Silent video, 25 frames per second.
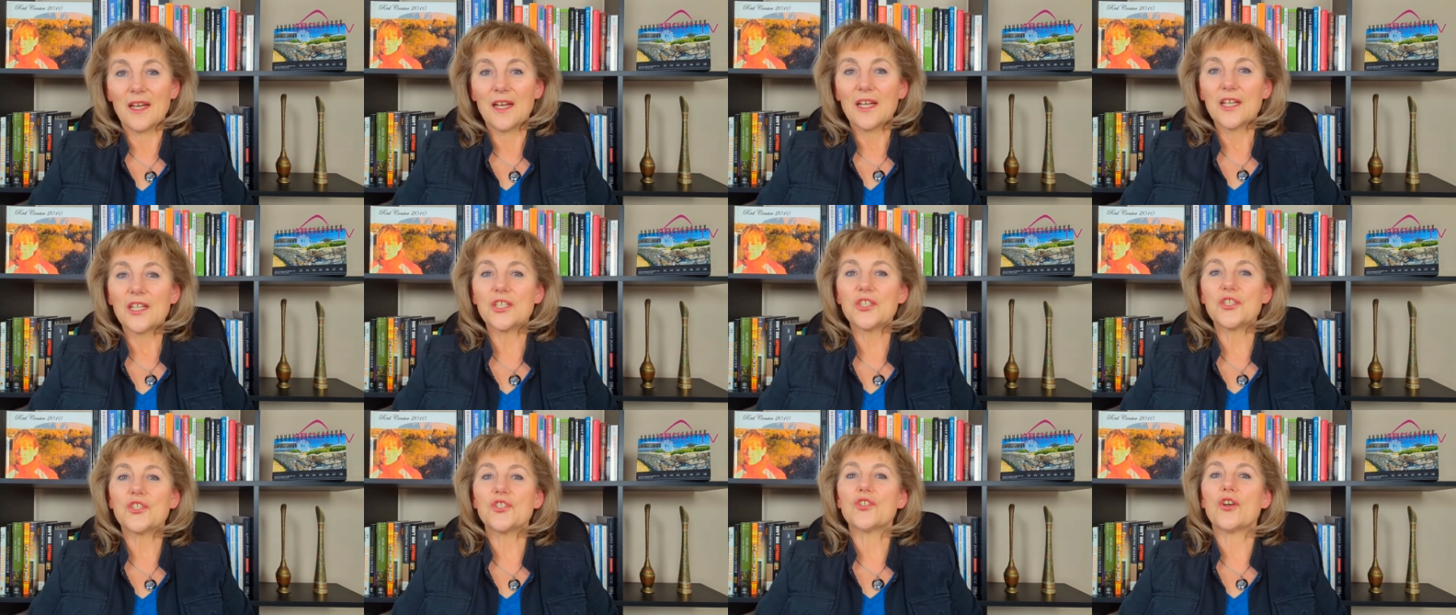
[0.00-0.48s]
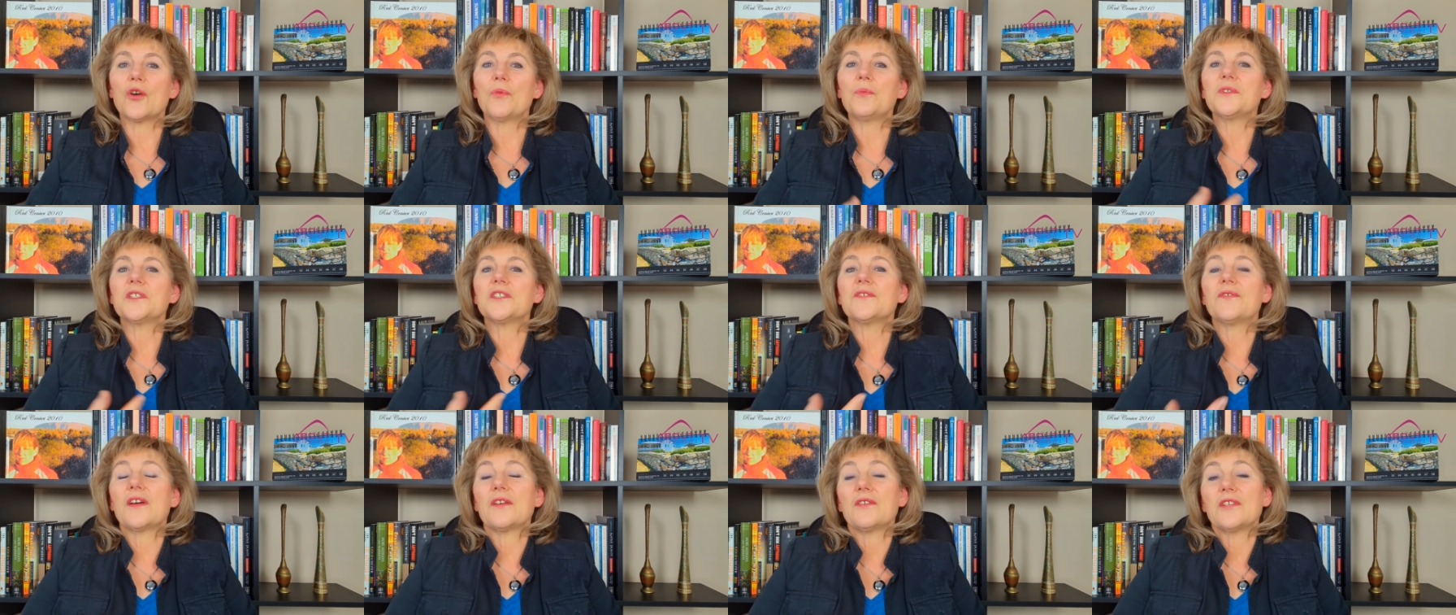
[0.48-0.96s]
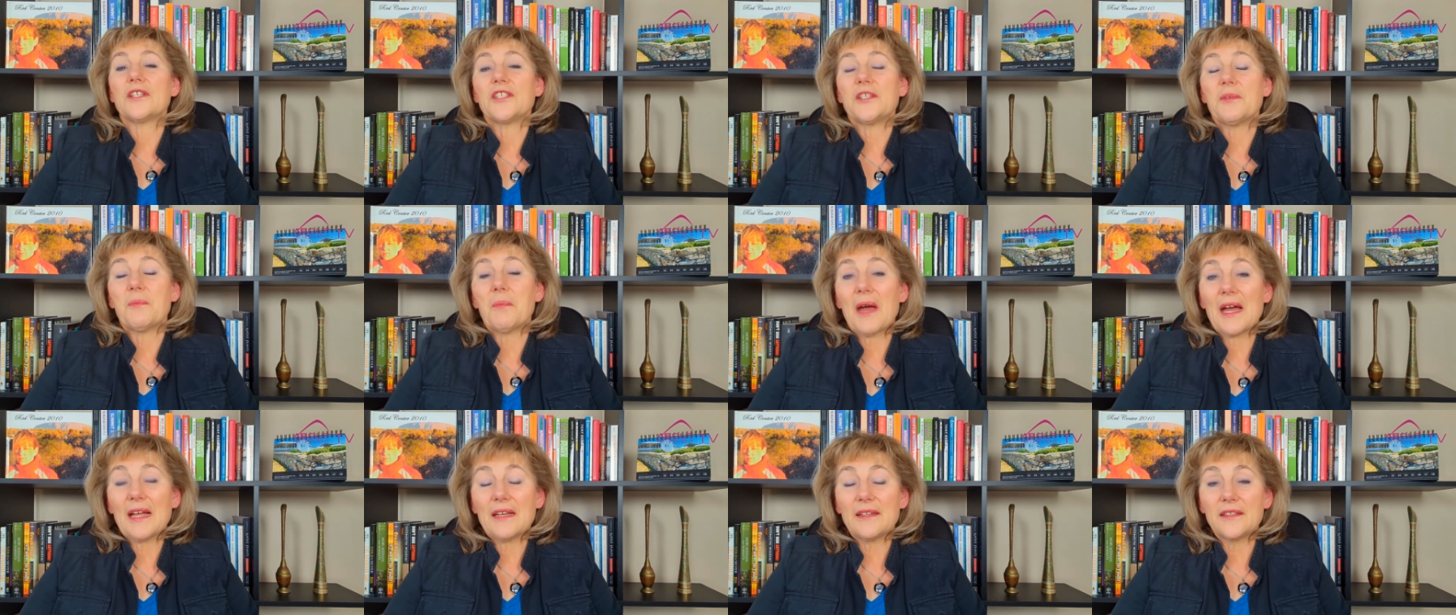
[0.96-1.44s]
His job is very
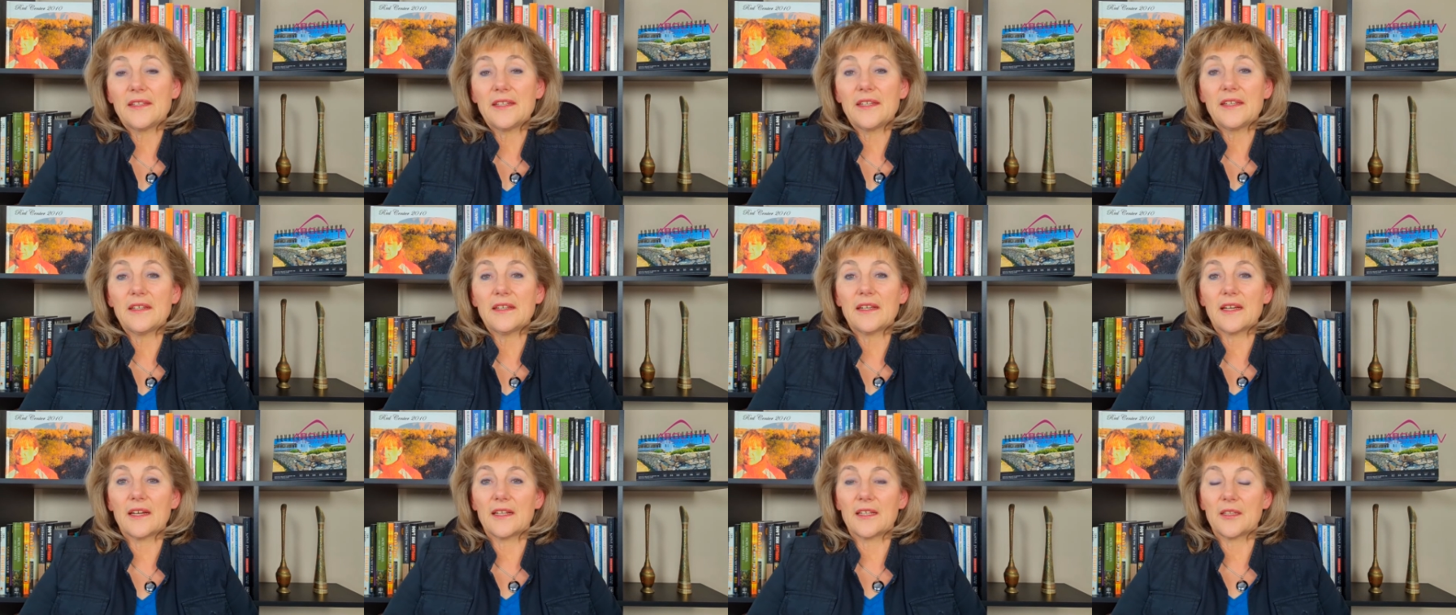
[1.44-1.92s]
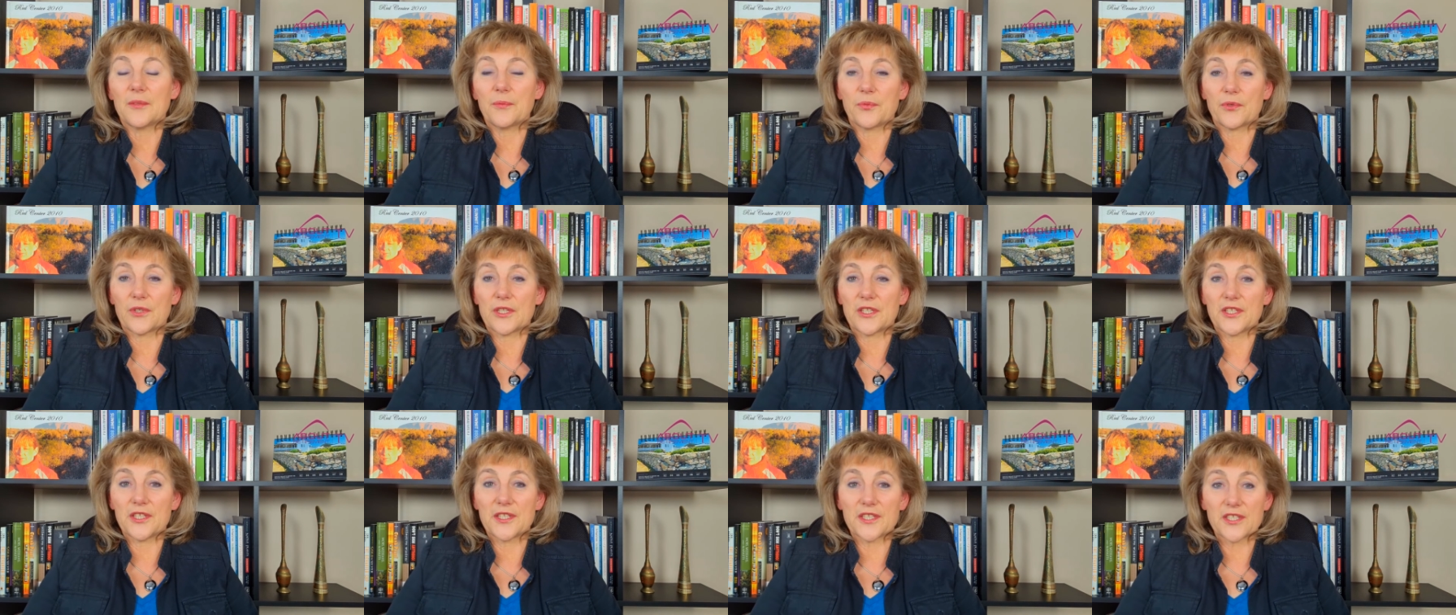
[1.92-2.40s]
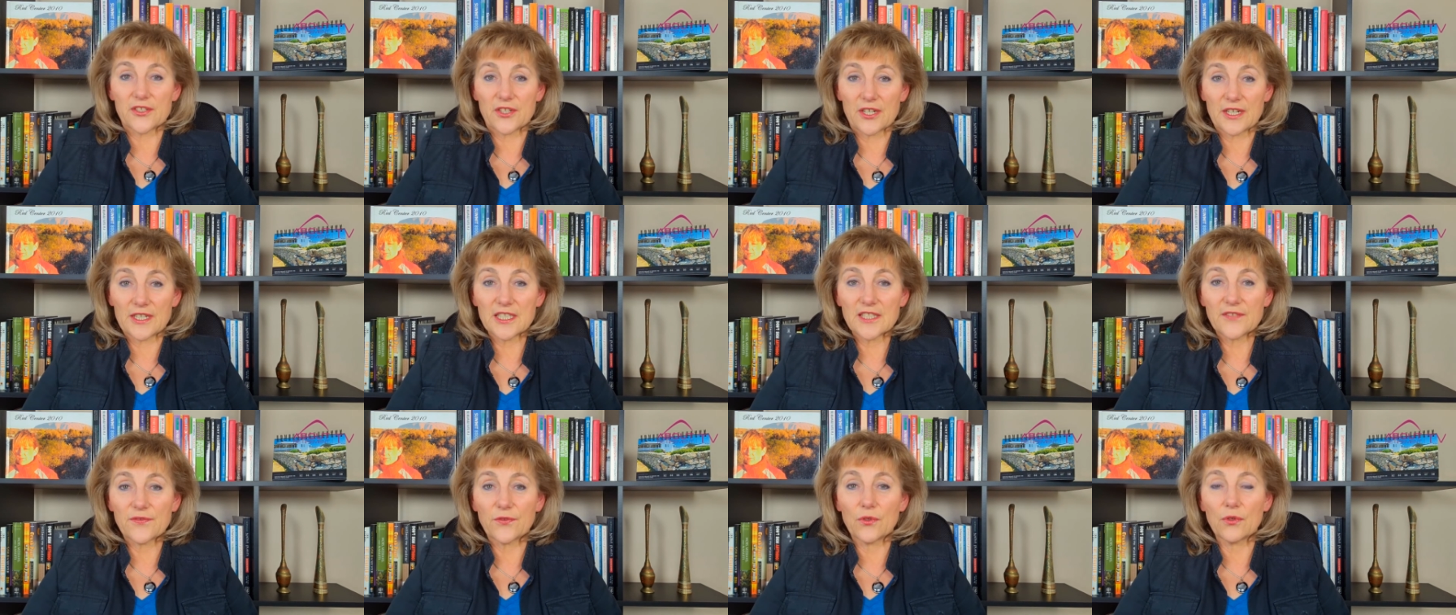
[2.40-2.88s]
demanding and pretty
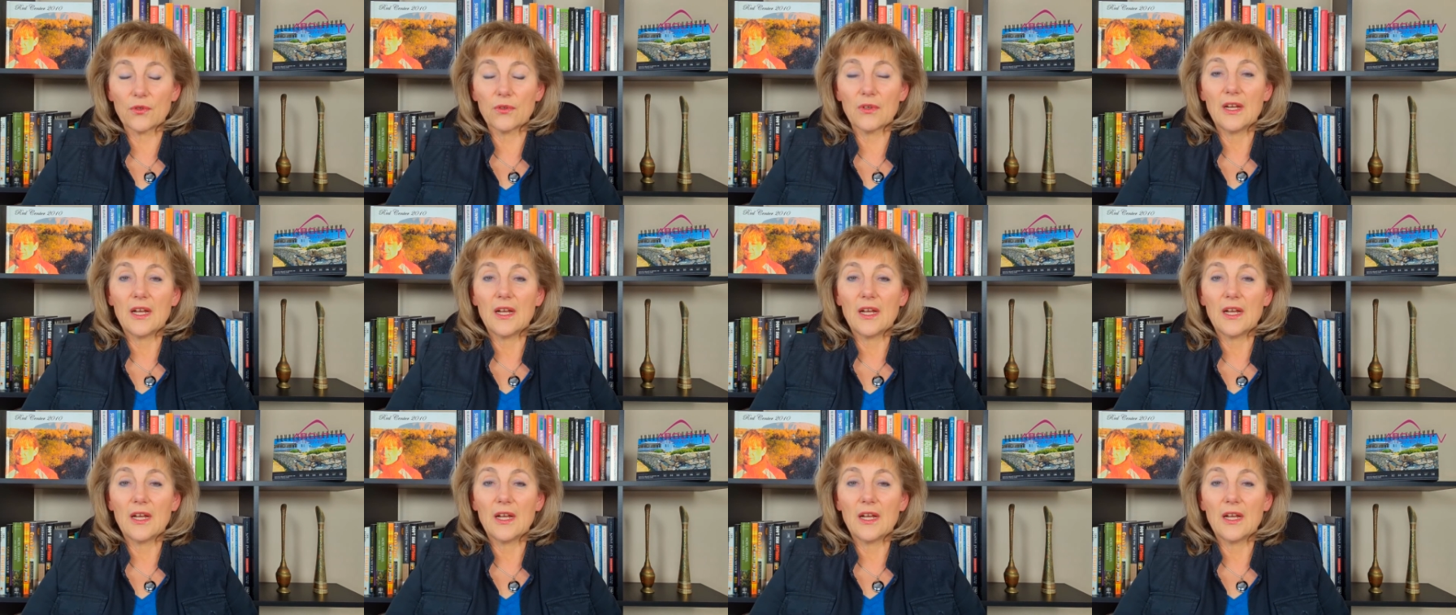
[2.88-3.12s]
stressful,